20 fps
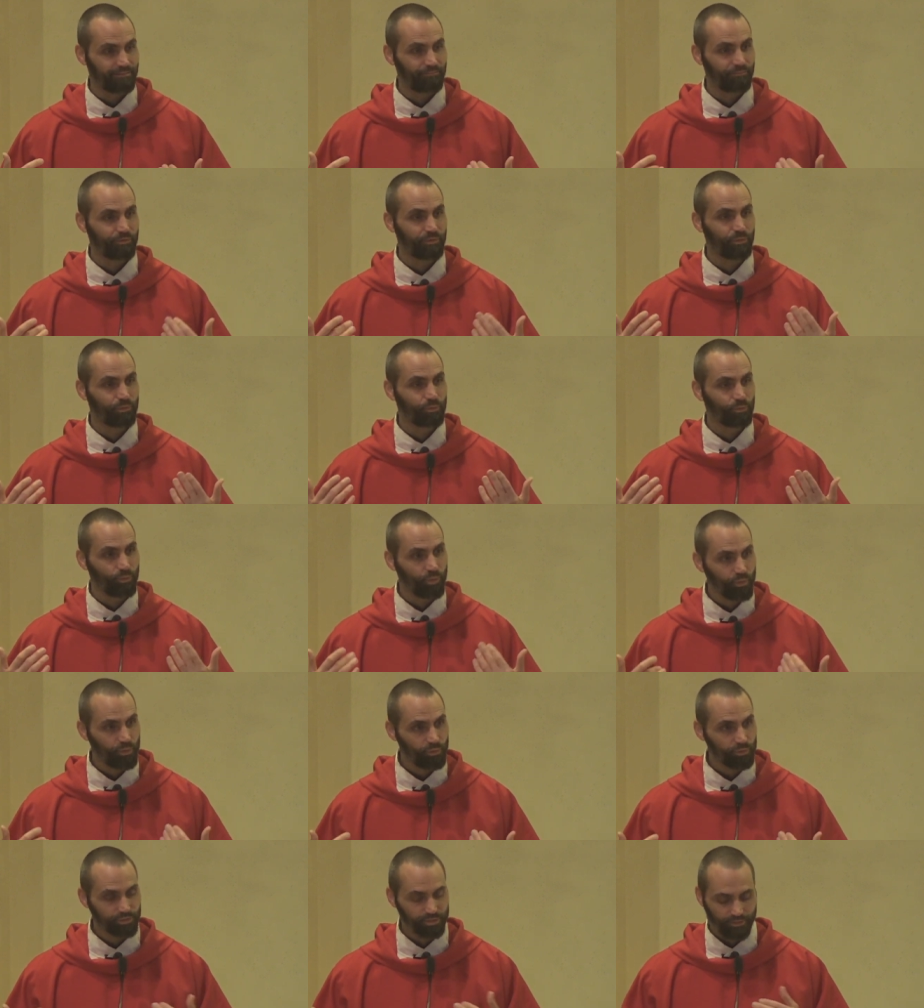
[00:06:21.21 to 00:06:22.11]
The
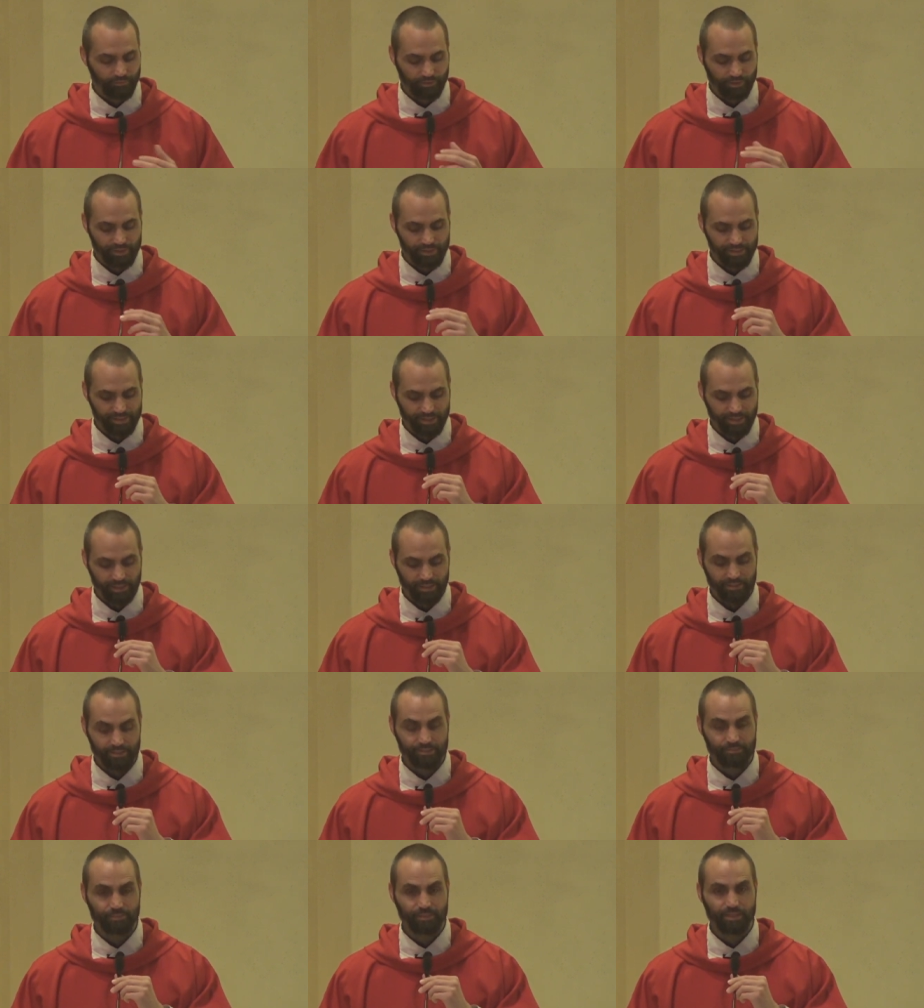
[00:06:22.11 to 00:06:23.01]
wounds of our
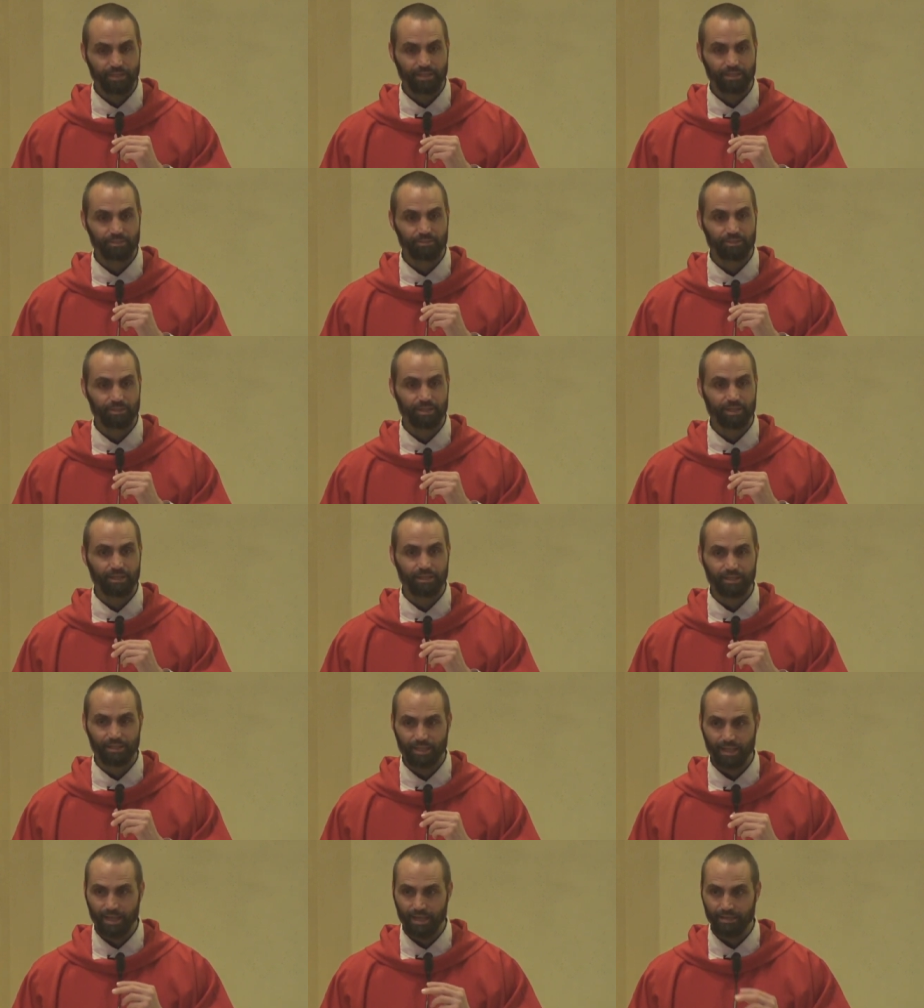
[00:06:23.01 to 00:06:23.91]
sins begin to get
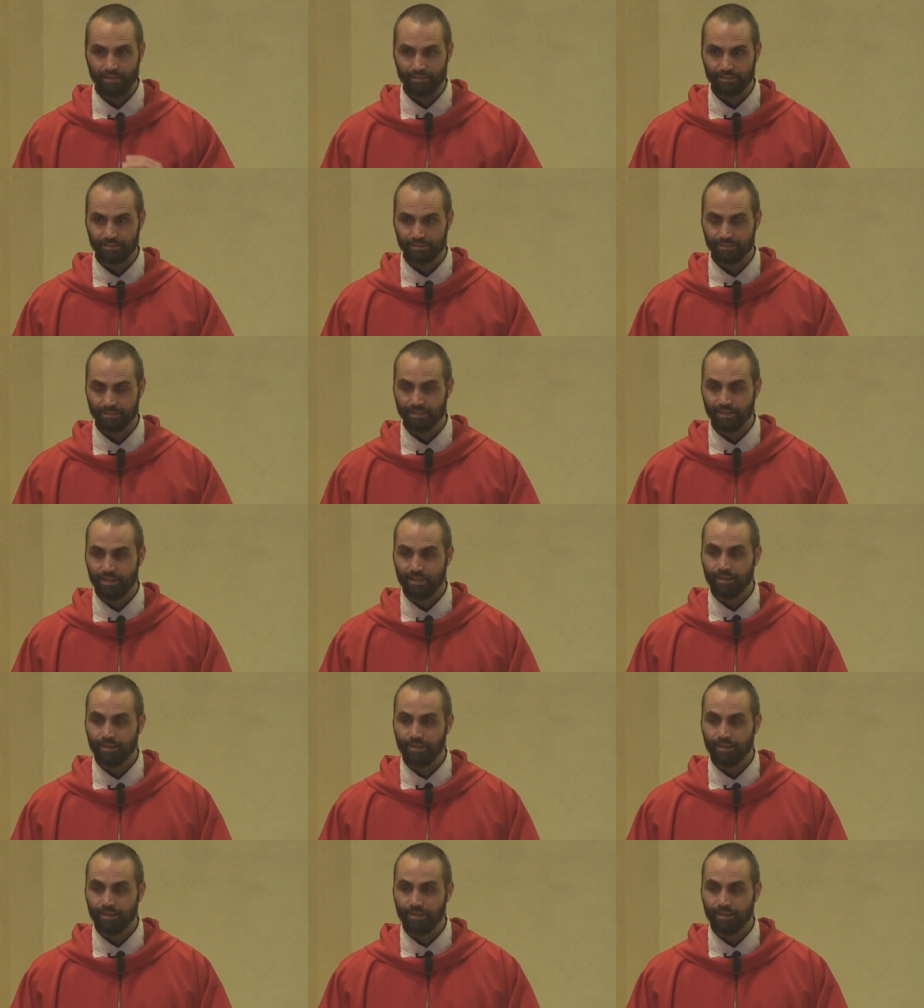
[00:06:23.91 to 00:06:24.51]
cleansed.